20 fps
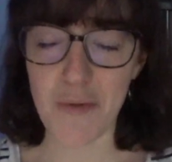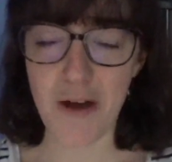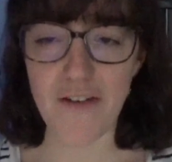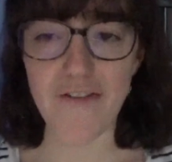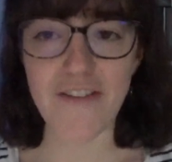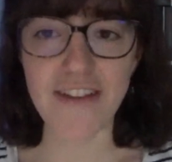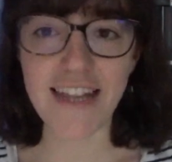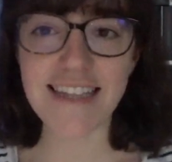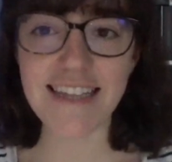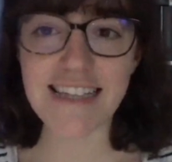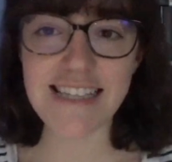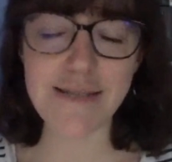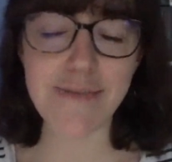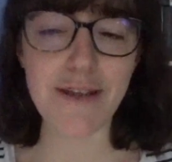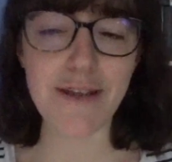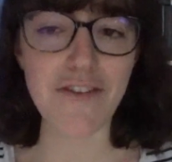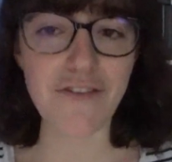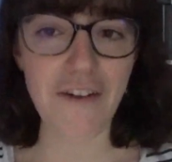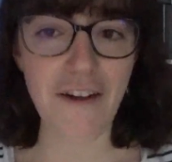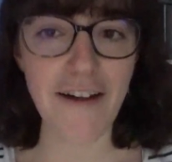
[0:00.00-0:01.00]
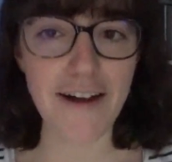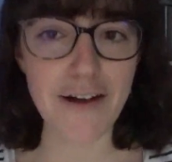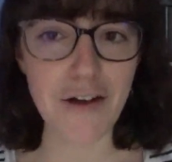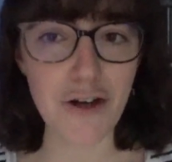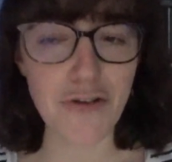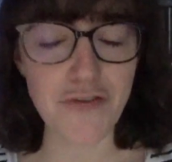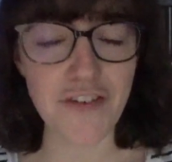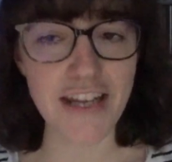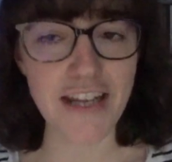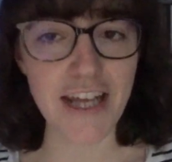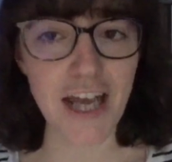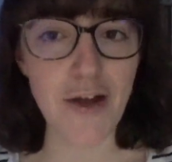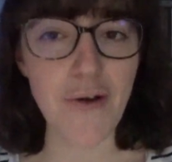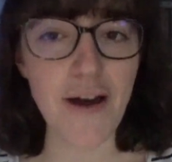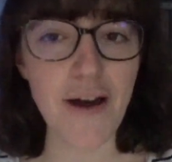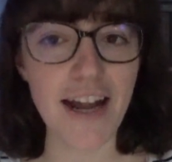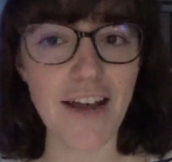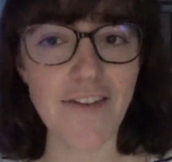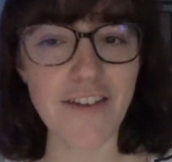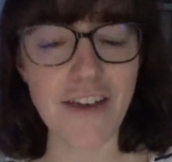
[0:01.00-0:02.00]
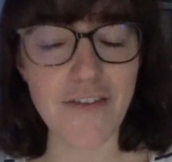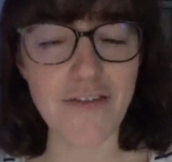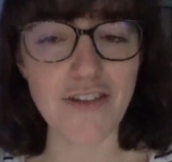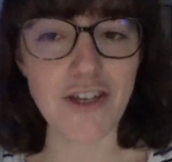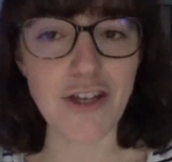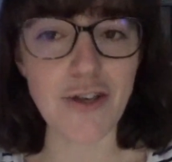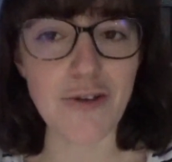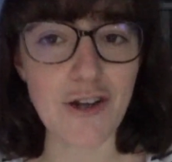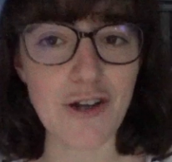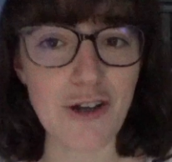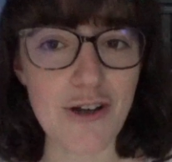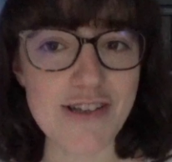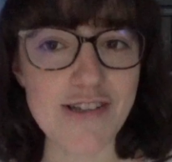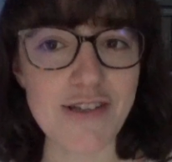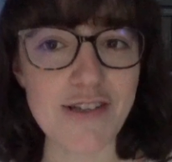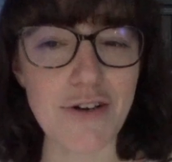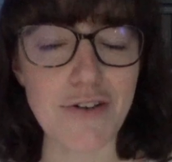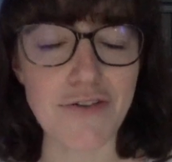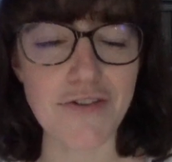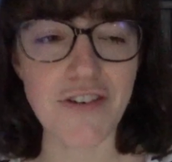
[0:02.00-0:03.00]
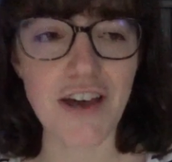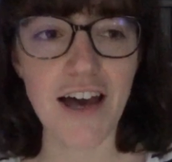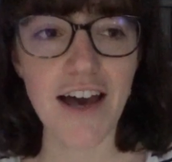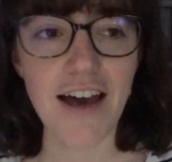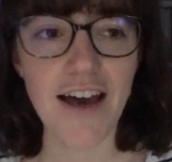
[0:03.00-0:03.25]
I feel like this has been a very long video and I've given you lots of